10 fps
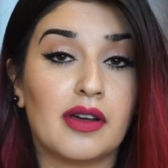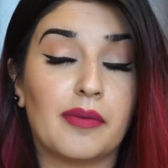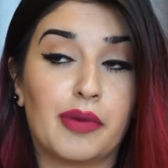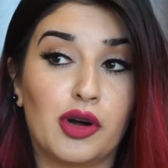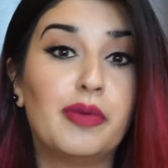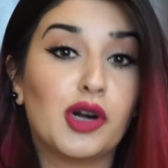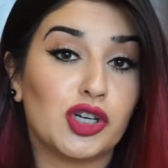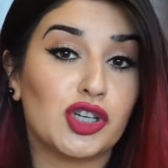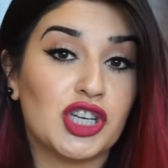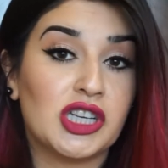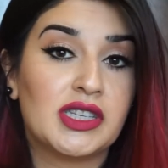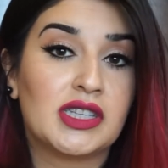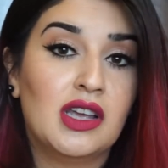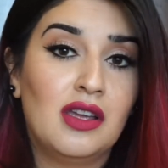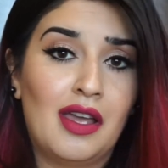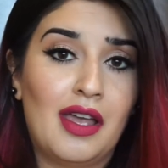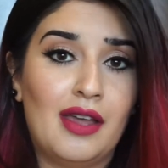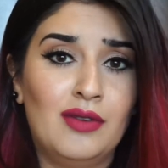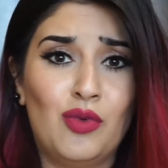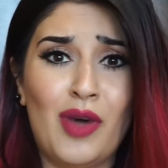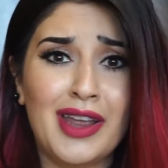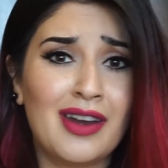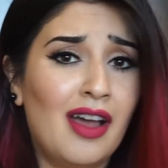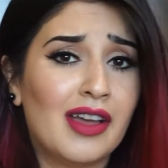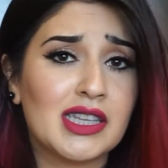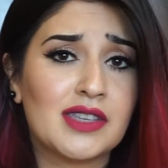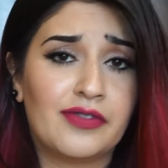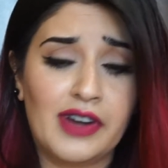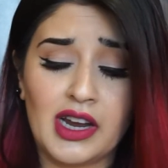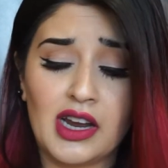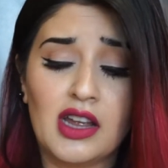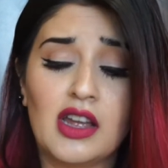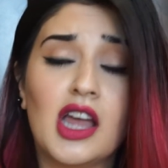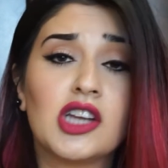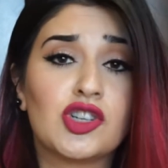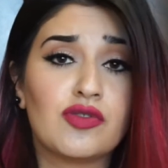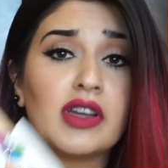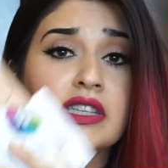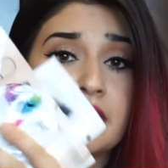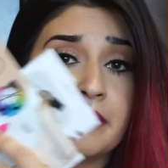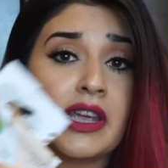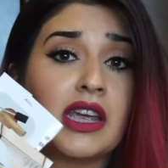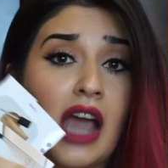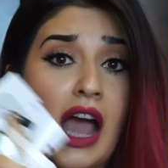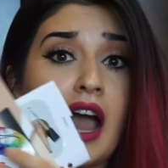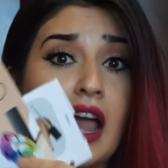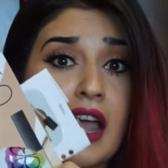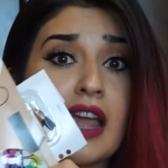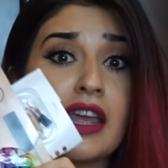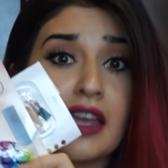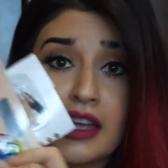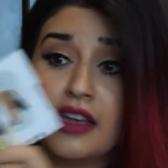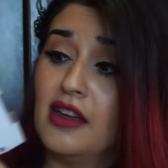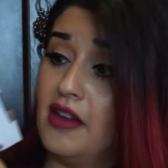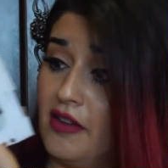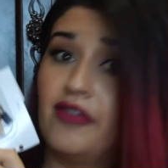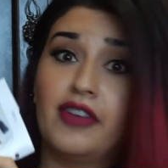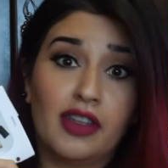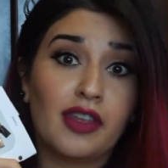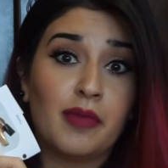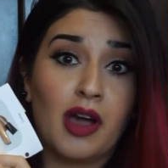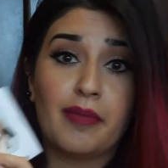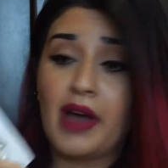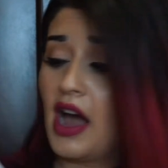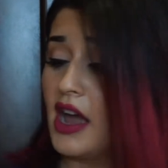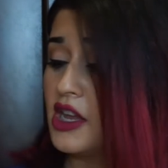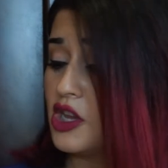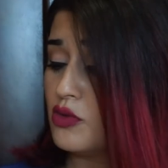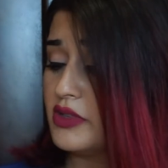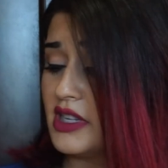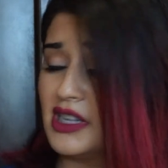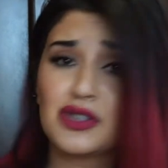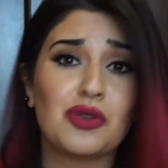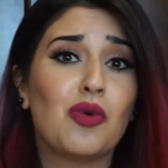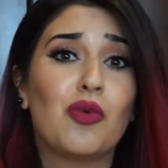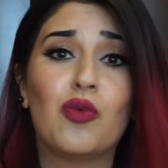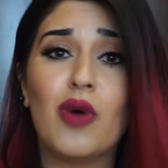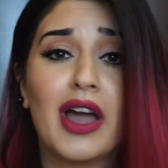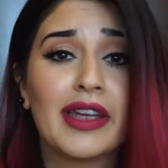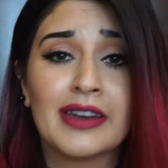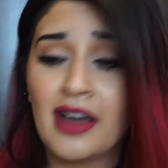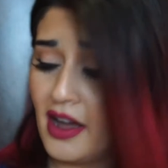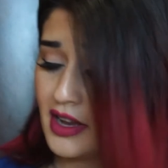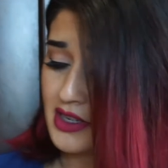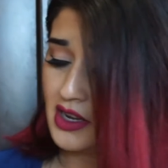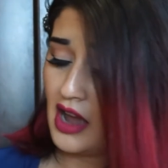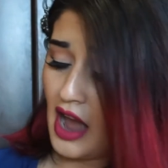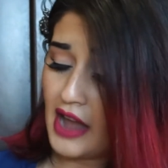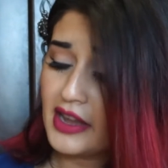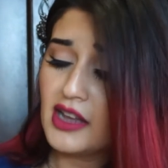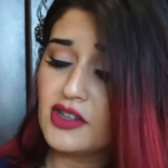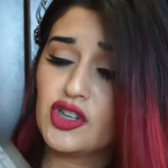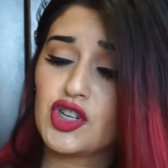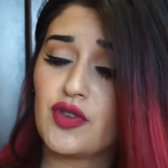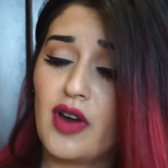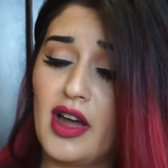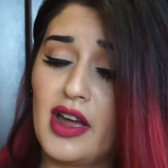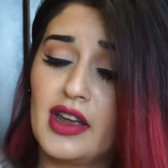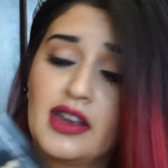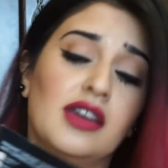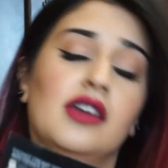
per purchase. And why not? It's free. And trust me, I fill them up. I use these. Why not? I get to try